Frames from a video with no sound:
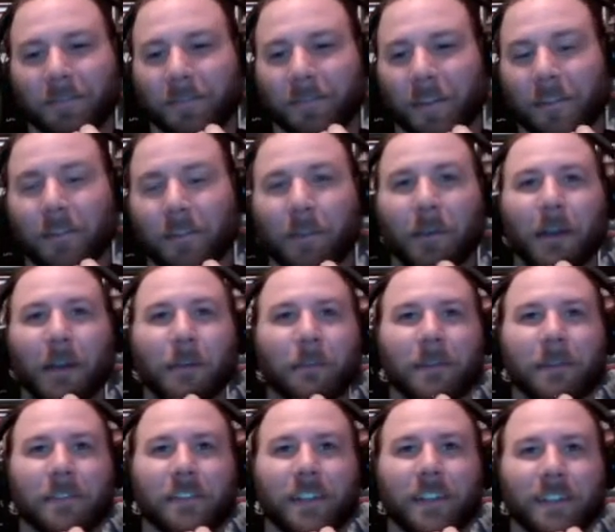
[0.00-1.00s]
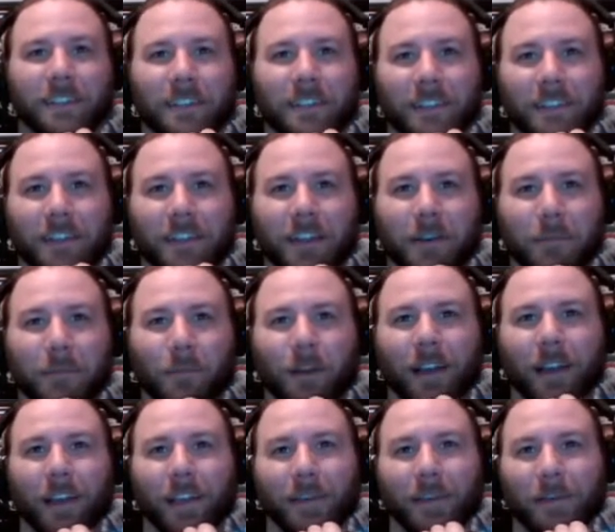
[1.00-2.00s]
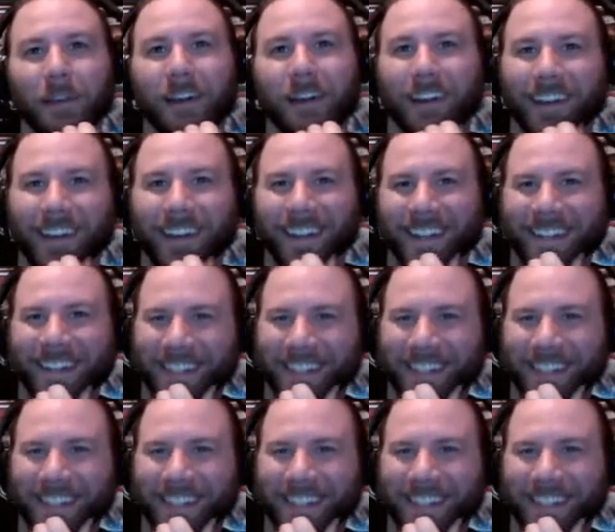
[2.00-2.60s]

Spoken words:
I feel like we got a better chance of seeing Daniel Bryan, to be honest.